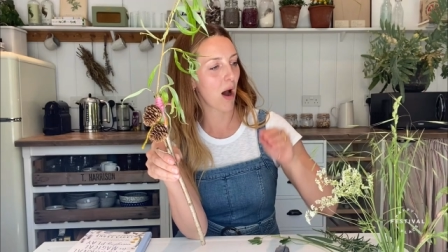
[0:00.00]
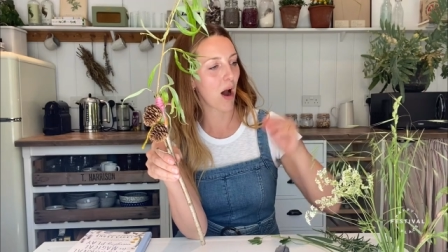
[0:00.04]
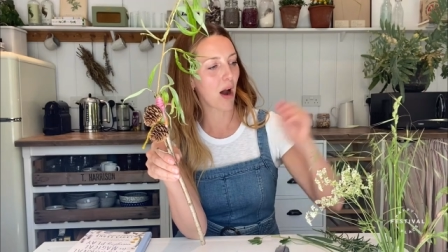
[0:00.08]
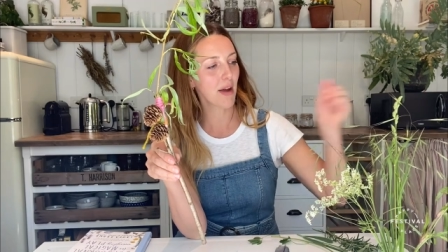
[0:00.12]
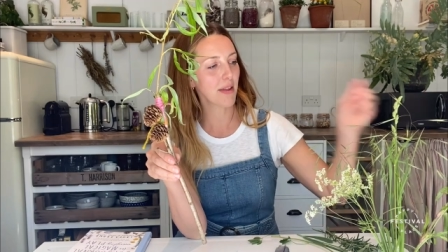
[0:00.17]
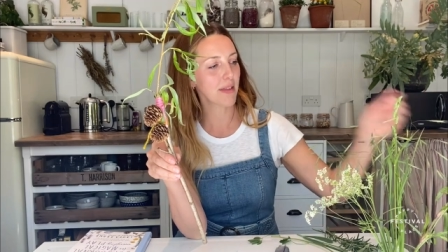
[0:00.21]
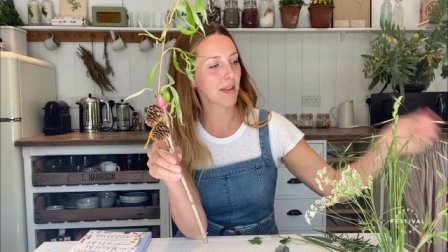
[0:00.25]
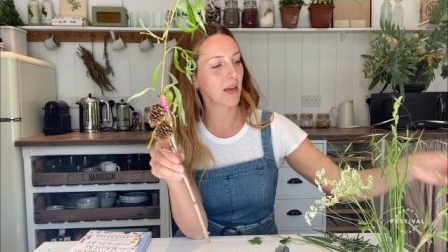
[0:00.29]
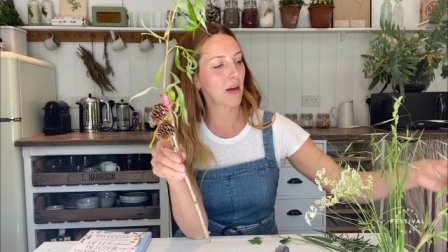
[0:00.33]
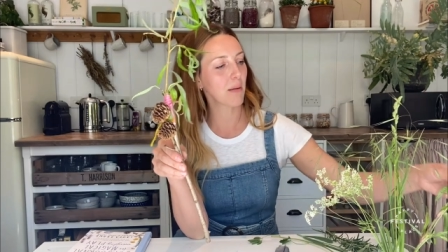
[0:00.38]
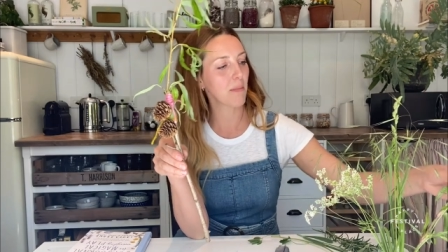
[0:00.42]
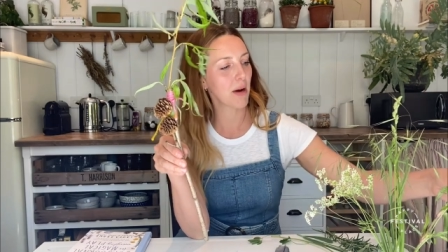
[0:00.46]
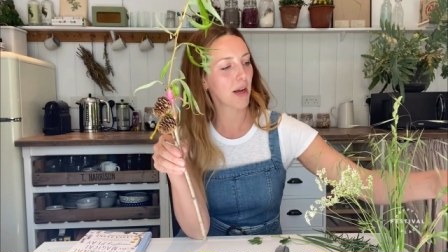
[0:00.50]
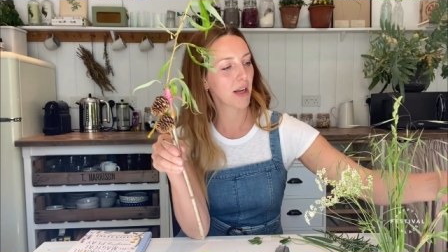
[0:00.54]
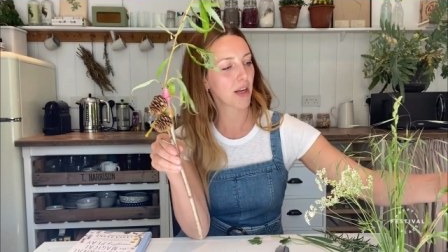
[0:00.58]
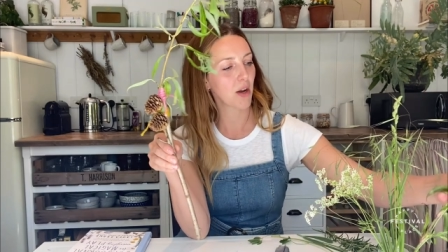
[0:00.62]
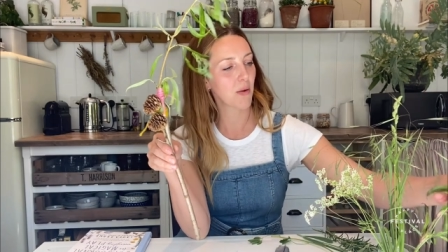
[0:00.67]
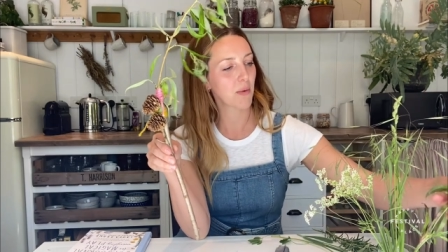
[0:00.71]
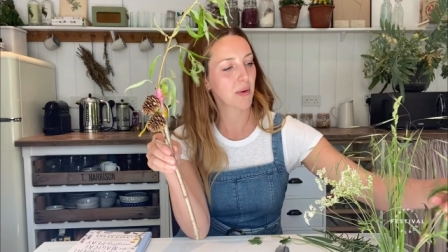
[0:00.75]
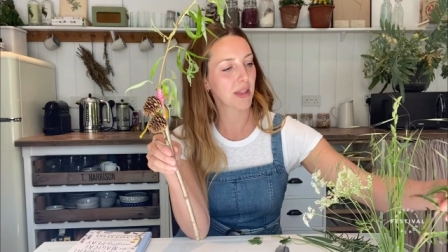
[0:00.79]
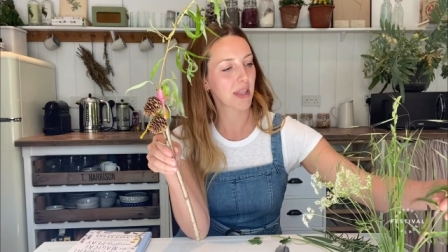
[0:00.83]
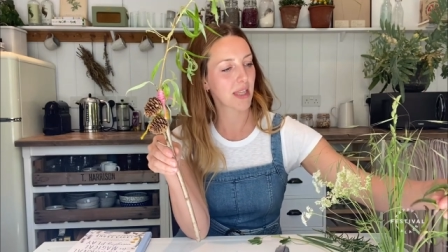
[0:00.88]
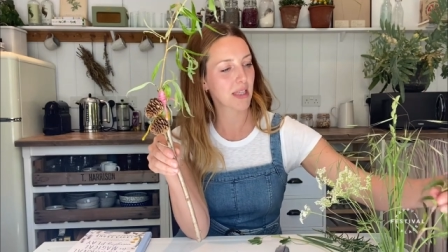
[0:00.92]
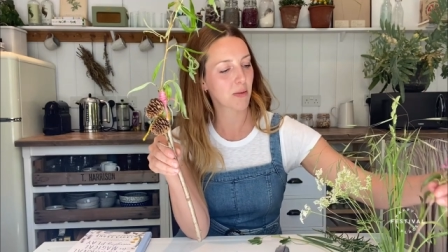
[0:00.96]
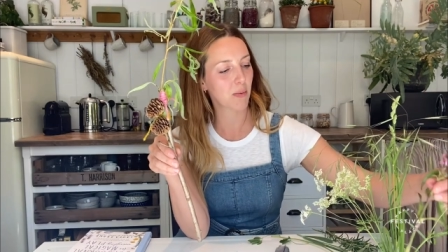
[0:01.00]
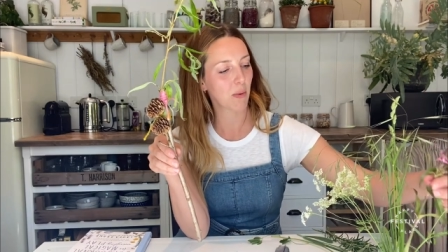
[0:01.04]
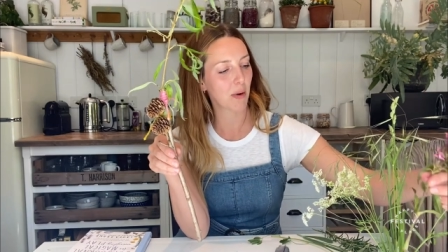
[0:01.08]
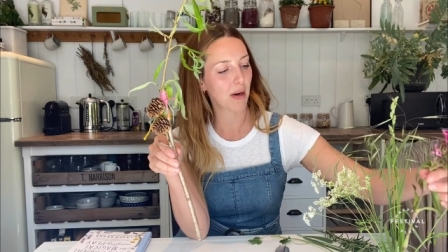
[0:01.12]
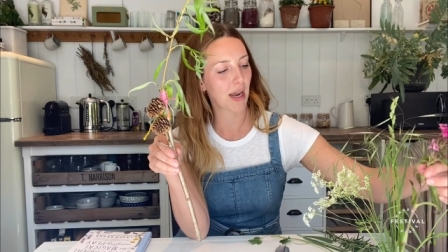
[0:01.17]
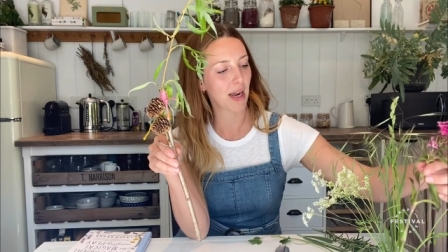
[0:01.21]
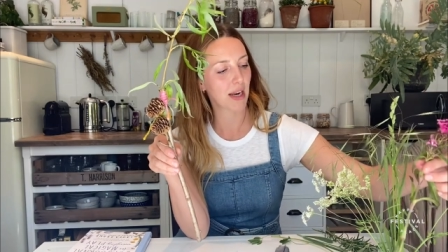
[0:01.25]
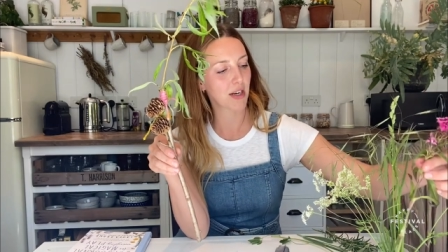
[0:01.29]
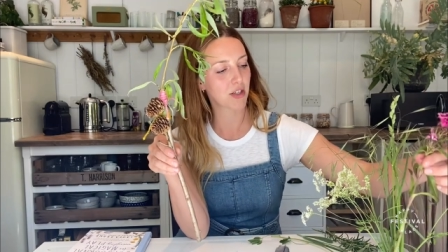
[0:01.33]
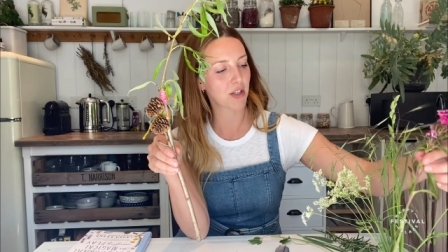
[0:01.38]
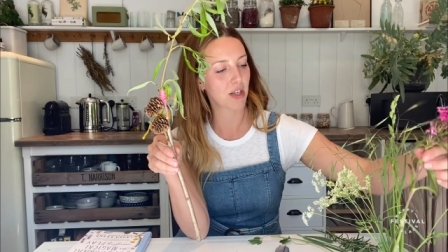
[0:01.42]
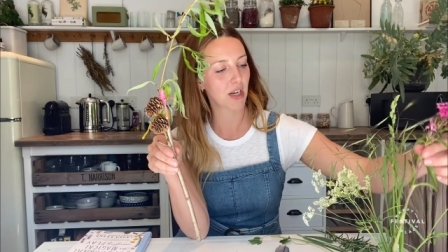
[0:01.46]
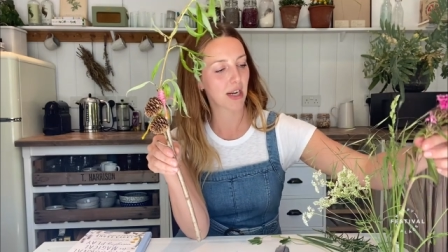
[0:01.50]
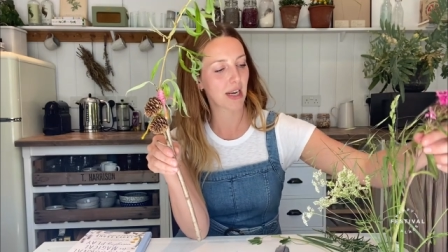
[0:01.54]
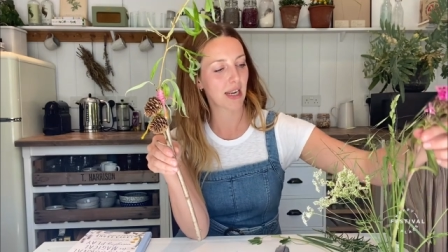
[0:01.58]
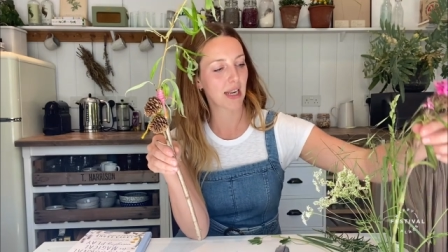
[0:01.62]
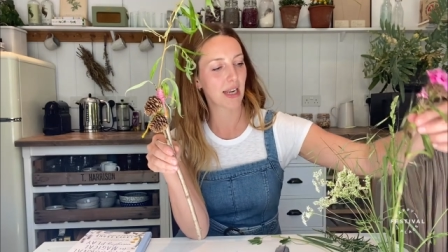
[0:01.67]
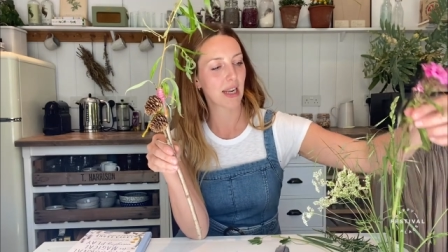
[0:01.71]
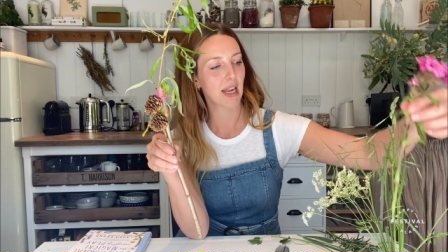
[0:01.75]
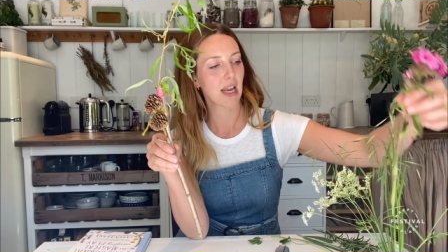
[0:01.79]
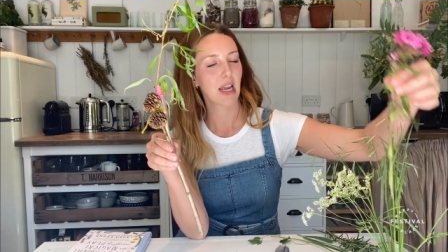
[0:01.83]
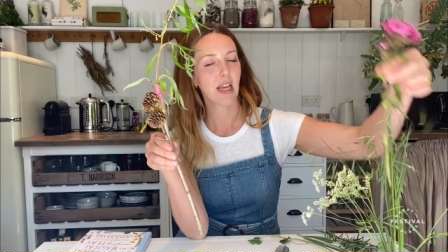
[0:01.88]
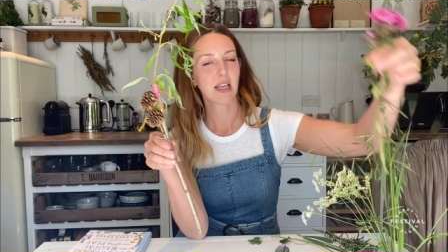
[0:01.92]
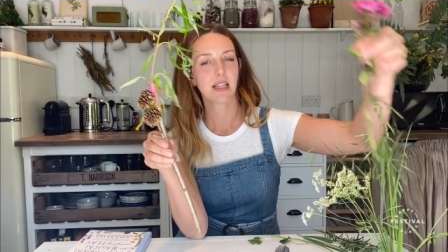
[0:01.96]
I think I might go with this one
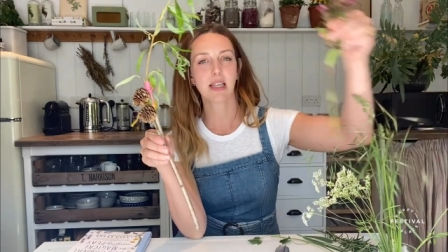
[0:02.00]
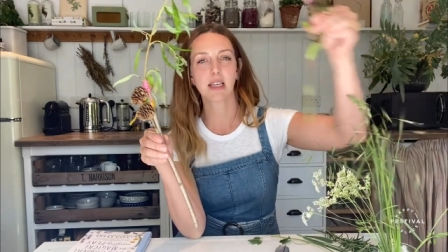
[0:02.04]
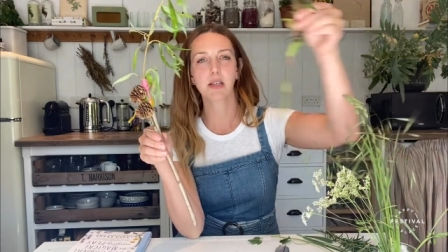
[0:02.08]
actually.